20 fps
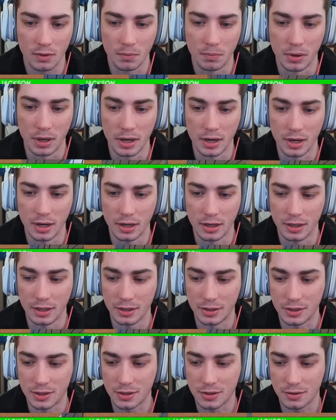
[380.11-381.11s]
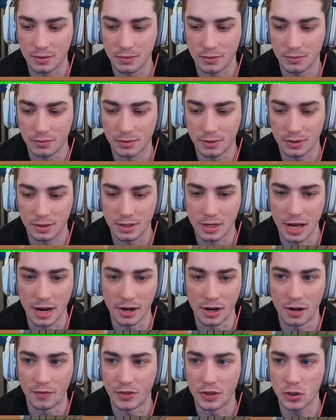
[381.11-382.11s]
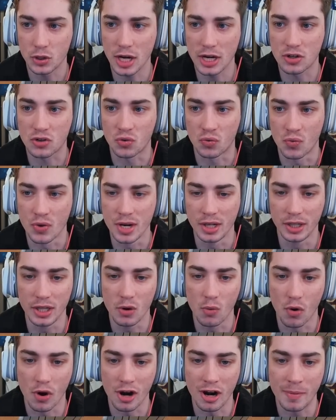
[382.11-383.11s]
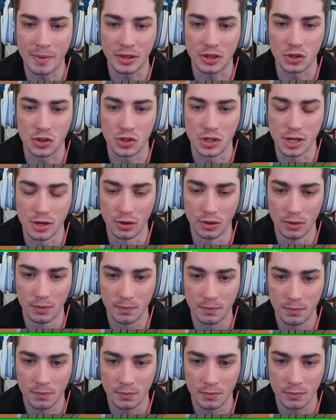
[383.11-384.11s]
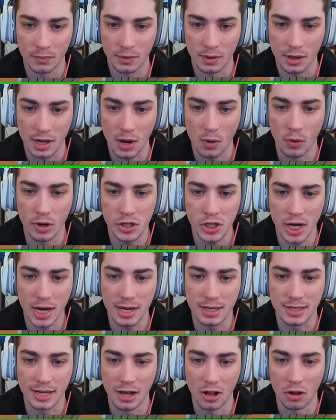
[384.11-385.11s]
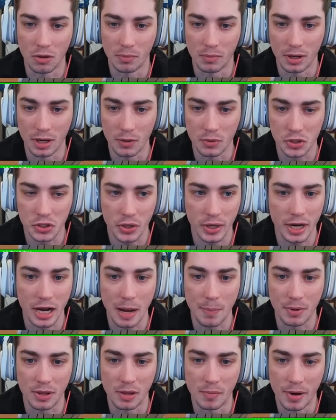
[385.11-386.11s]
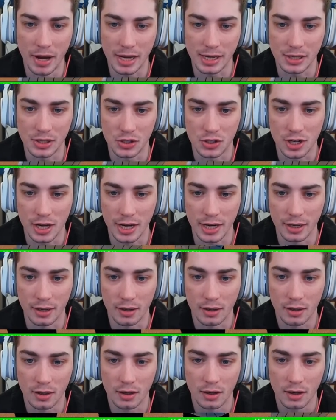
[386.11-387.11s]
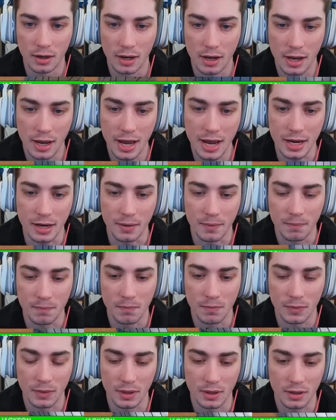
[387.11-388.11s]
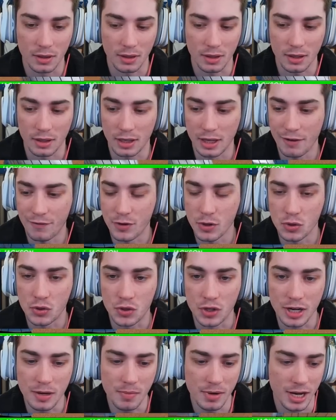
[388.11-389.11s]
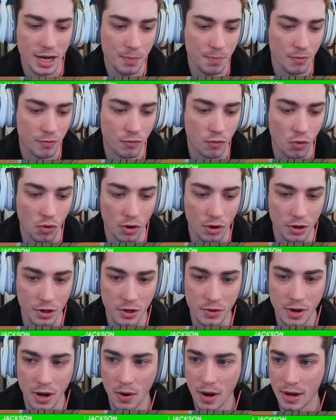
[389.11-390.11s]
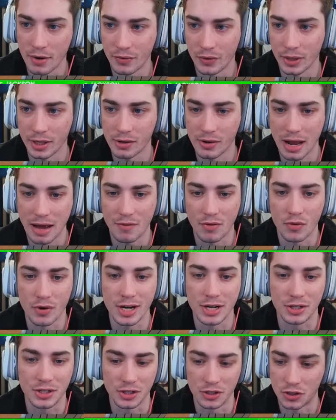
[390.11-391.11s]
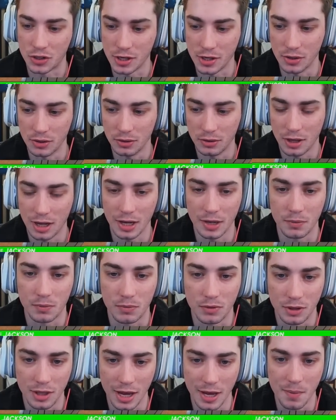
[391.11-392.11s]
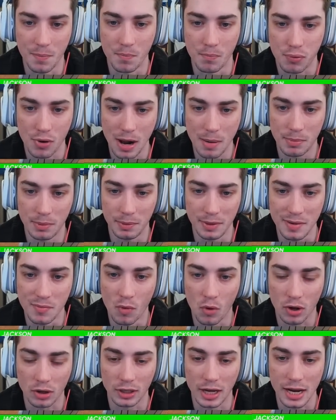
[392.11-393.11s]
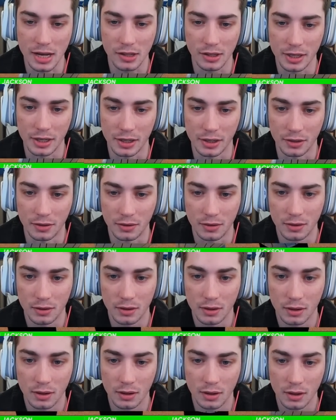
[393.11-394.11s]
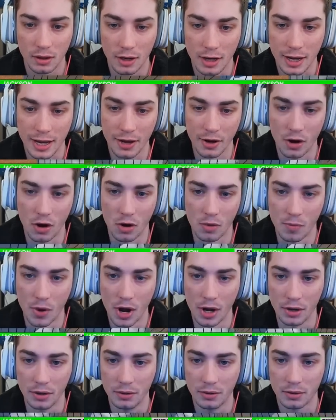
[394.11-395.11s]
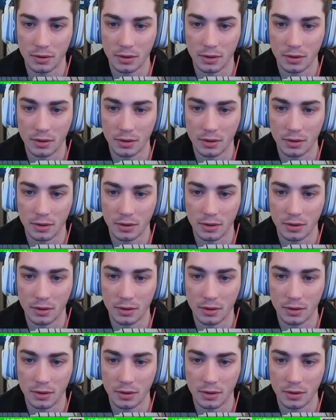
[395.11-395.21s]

But it's not enough. This guy's really worried about the steal. I wish I could tell him. I wish I could hop on the mic and say, hey, if you've seen me hit before, you know I really don't have a reason to steal. I'm probably more likely to hit a home run.